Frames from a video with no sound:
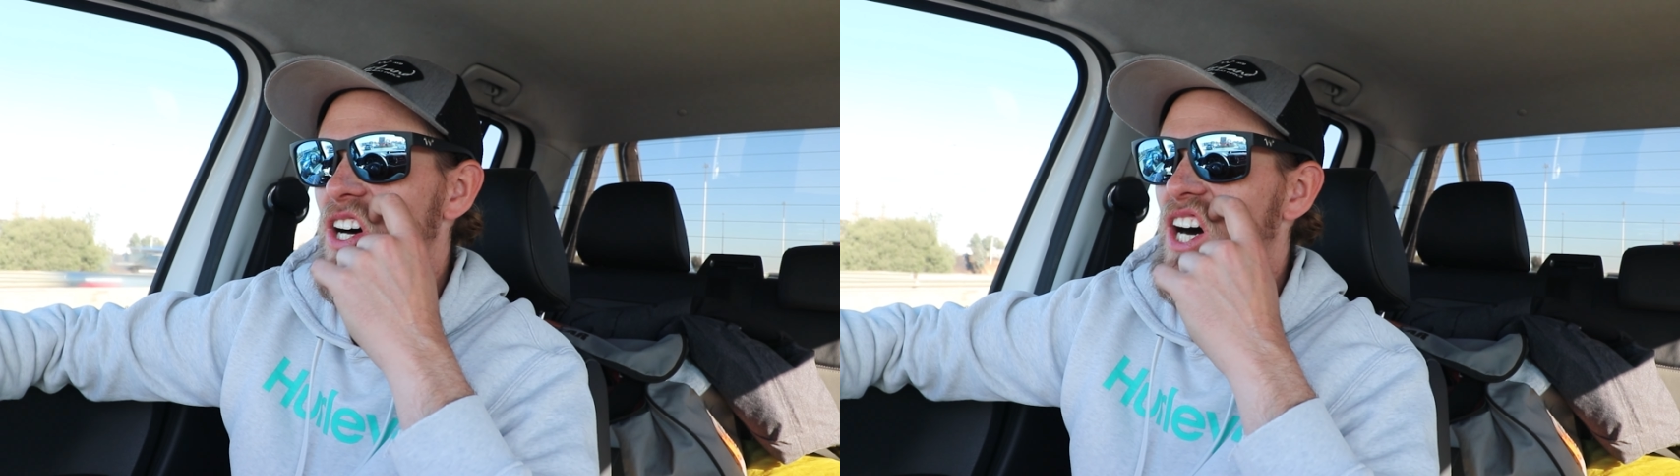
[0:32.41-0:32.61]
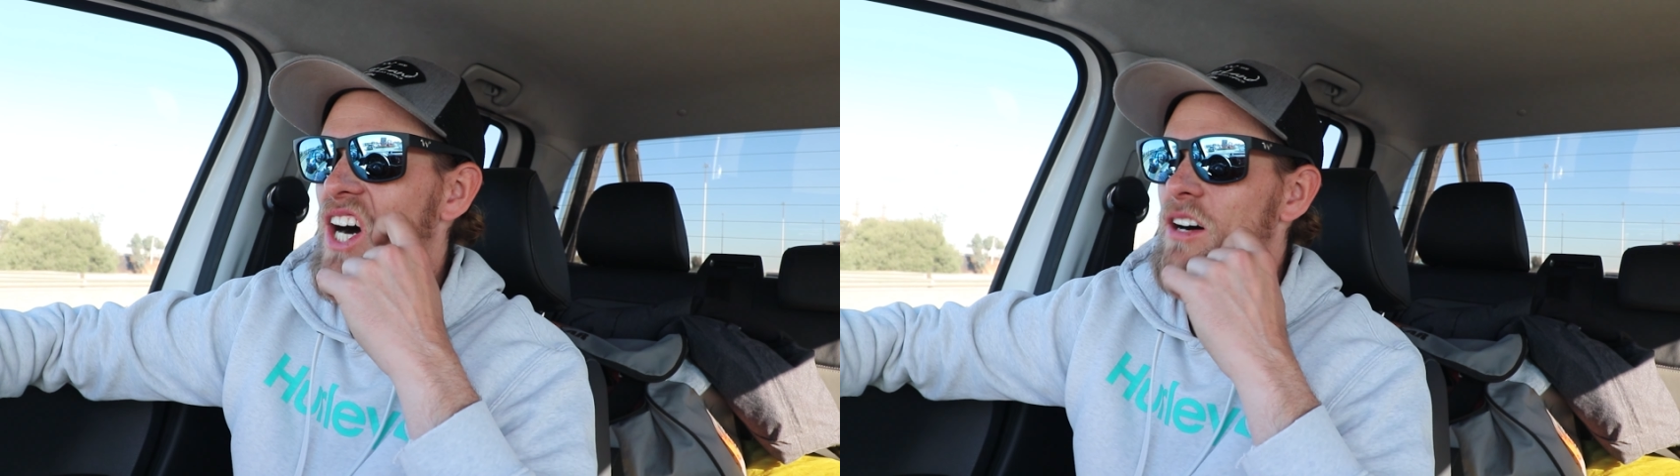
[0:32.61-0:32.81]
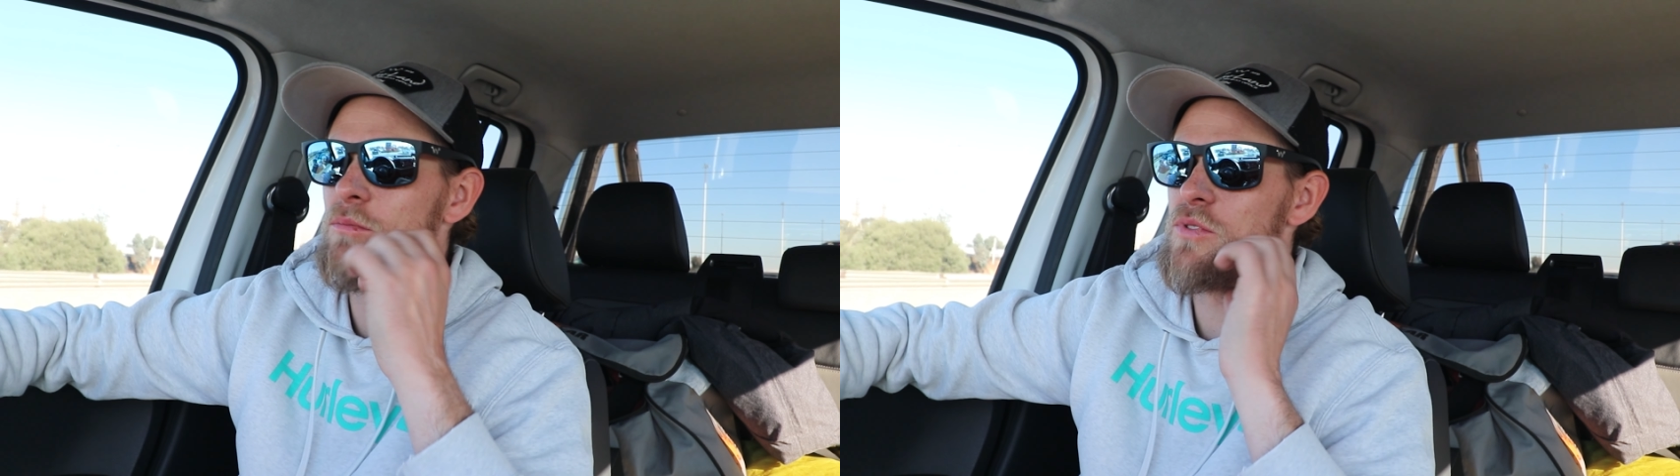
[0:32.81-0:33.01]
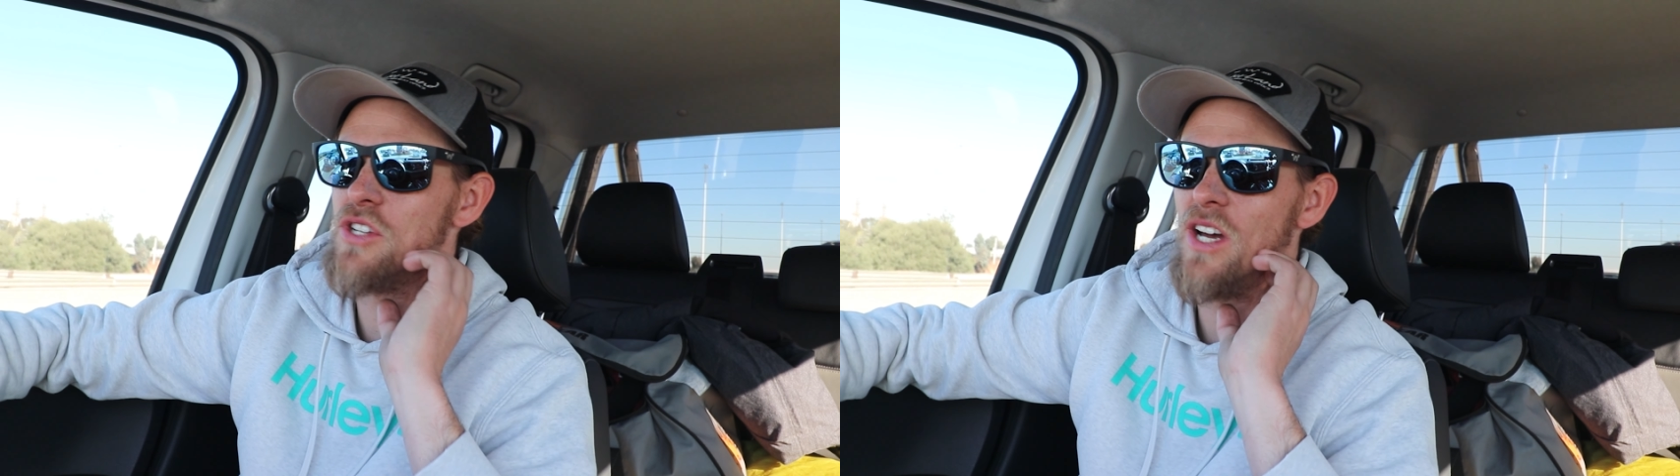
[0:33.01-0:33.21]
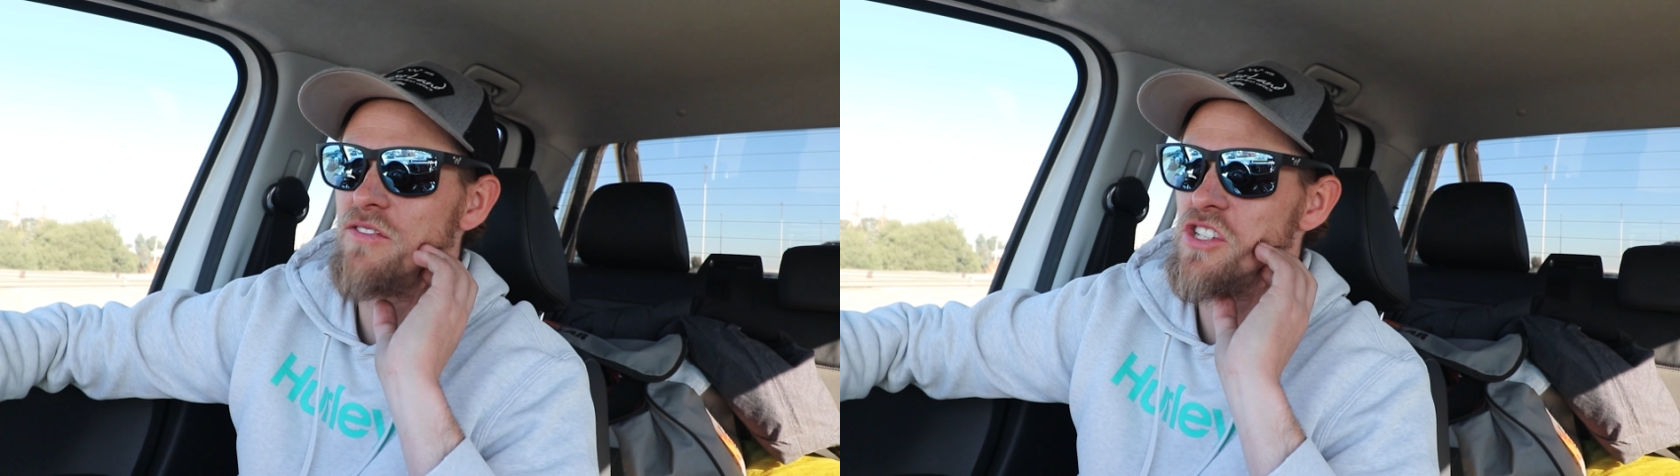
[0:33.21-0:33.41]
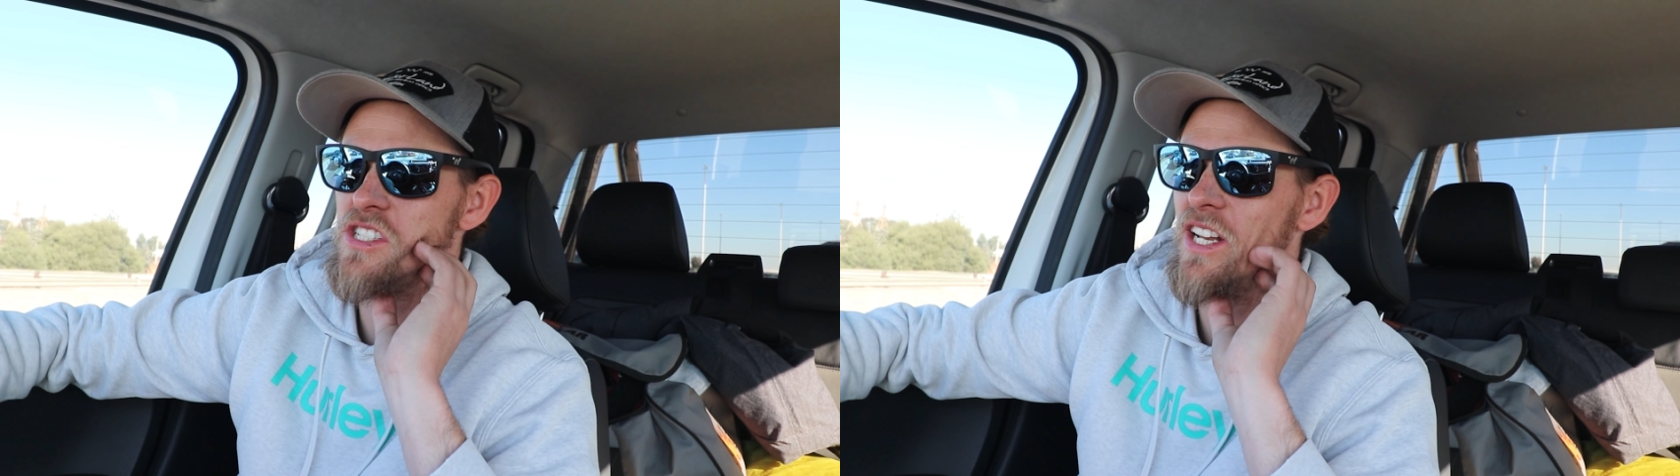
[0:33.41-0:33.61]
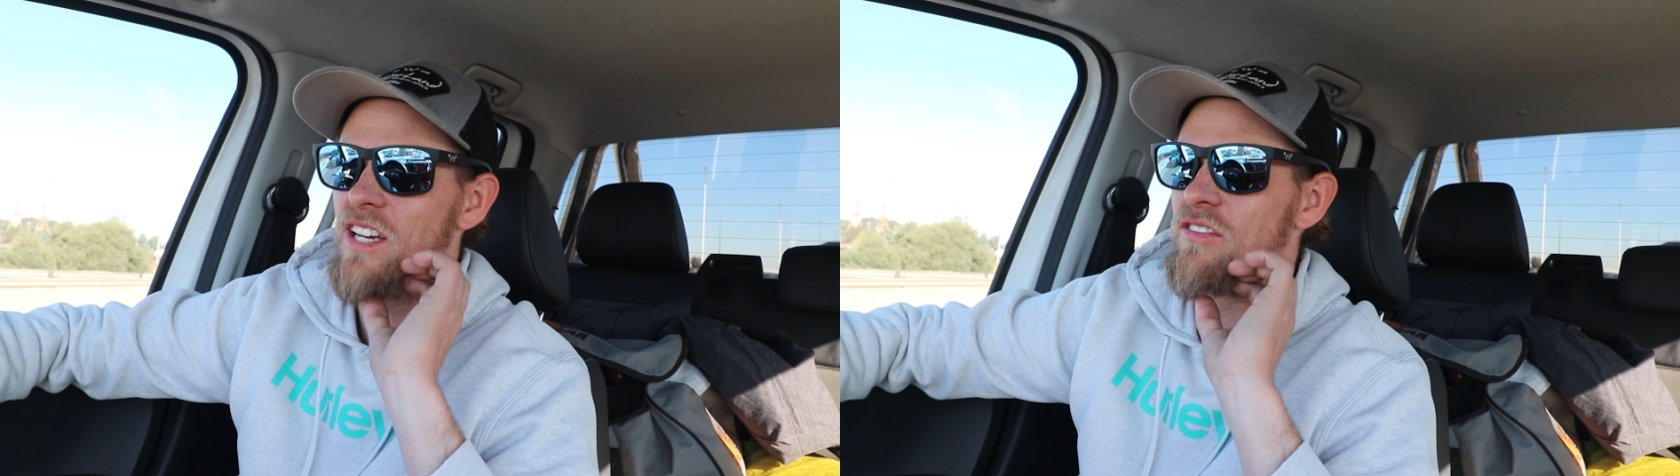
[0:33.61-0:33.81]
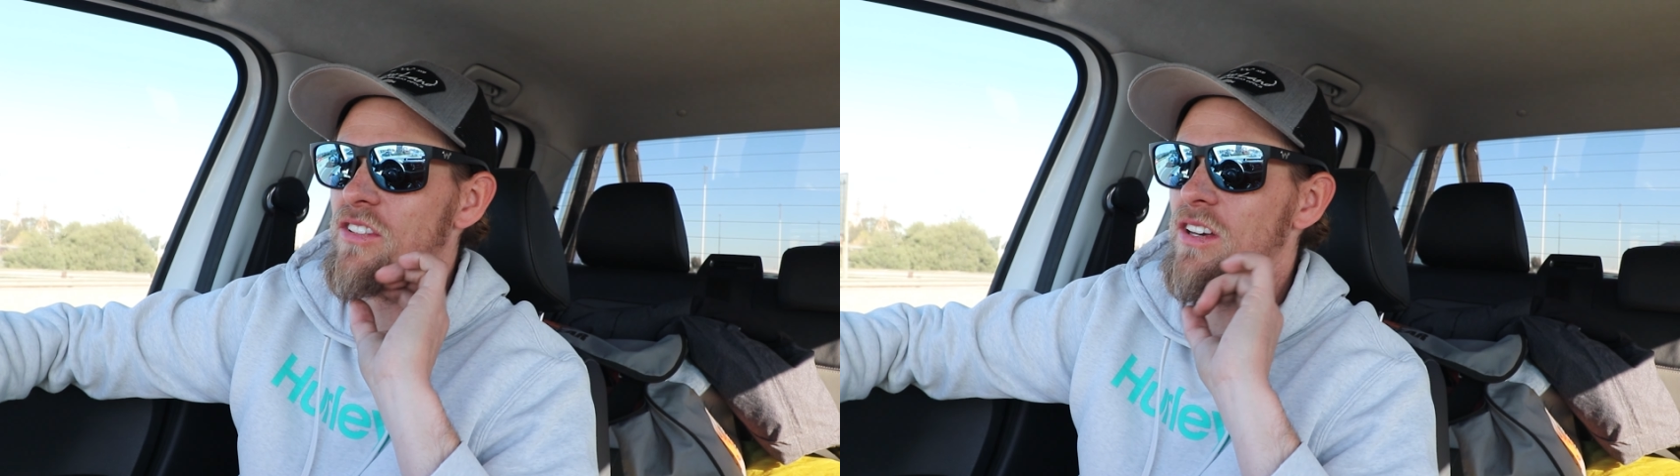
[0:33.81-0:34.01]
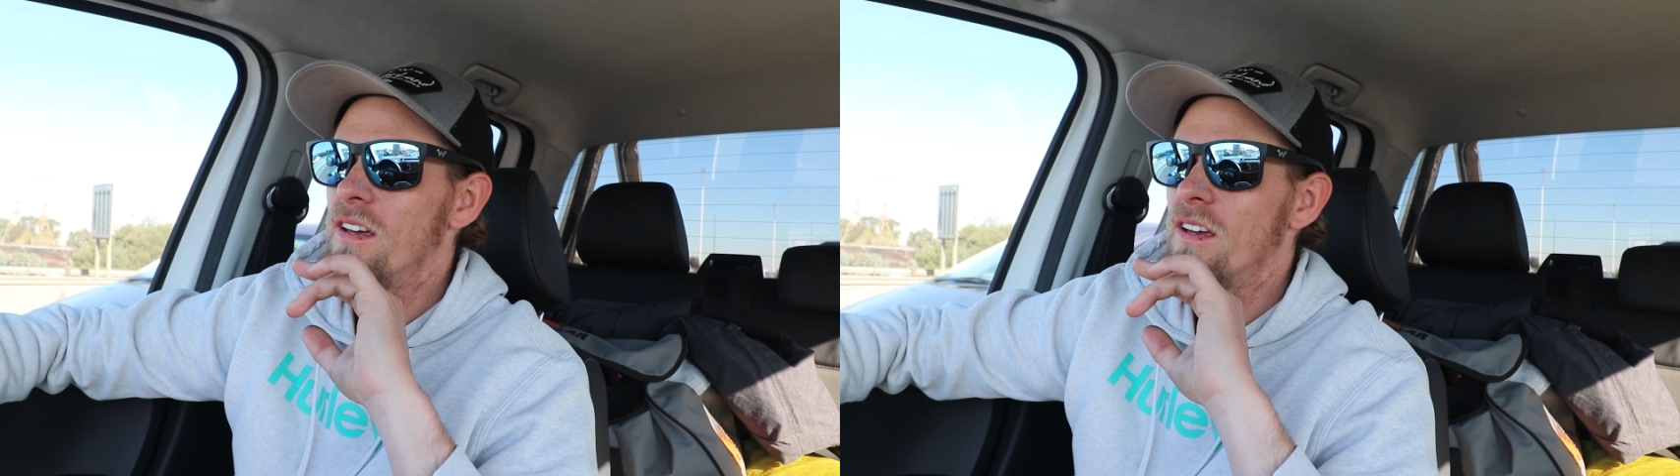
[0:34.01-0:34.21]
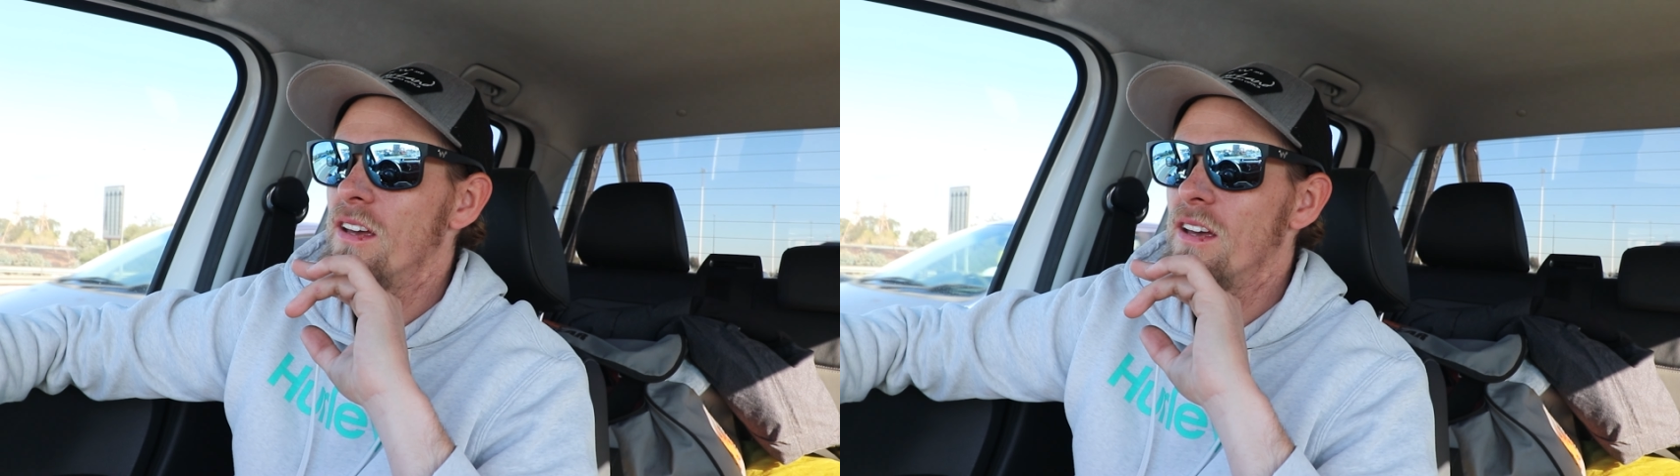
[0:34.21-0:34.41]
Um, I've just left.
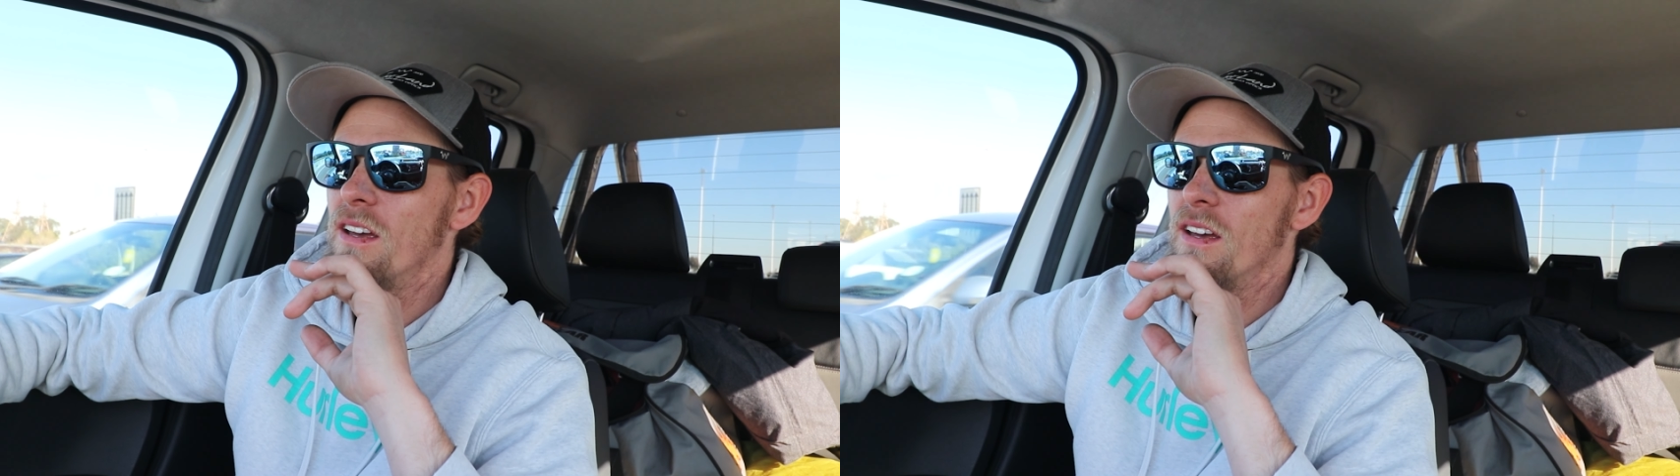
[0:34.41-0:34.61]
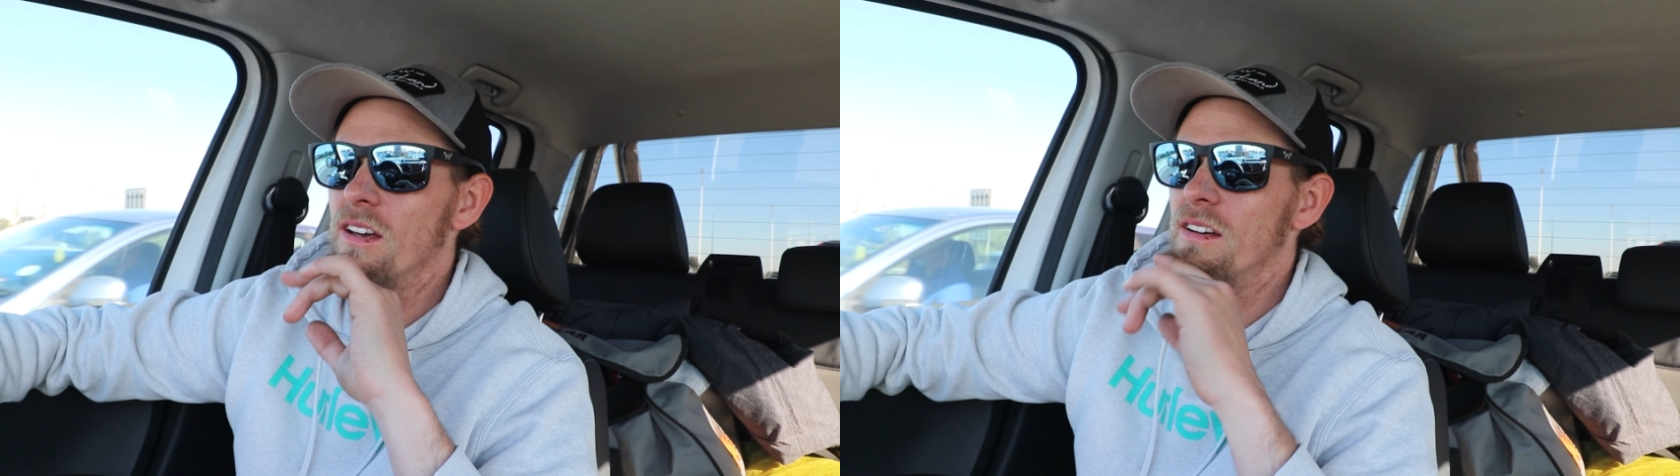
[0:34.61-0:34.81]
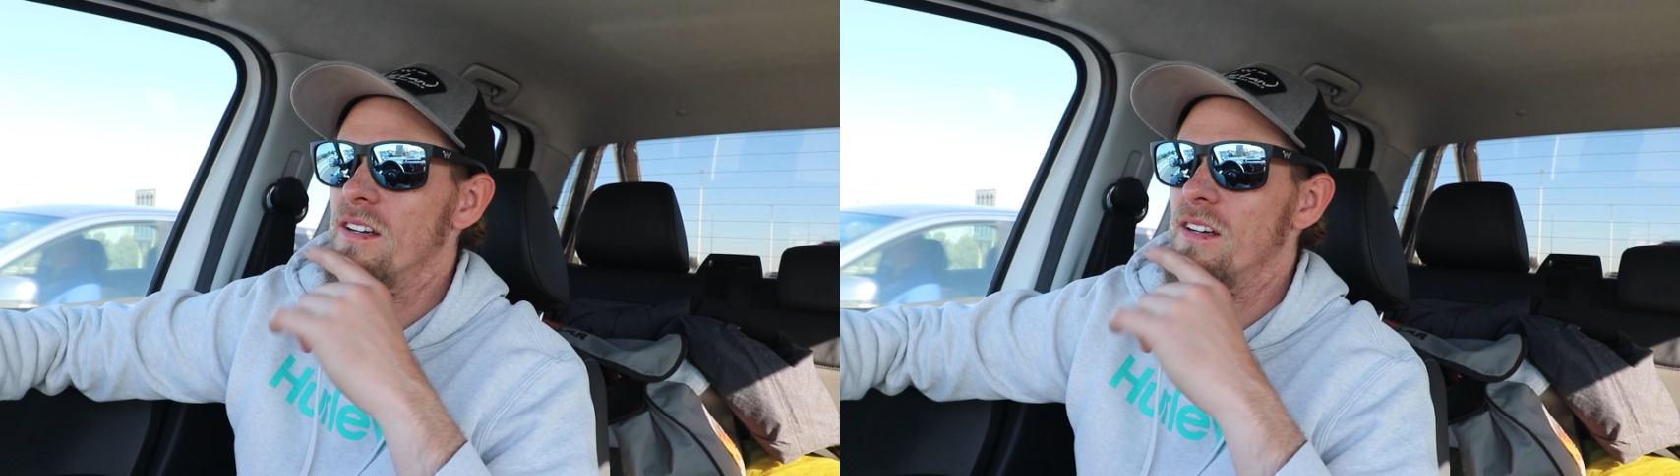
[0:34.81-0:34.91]
Okay.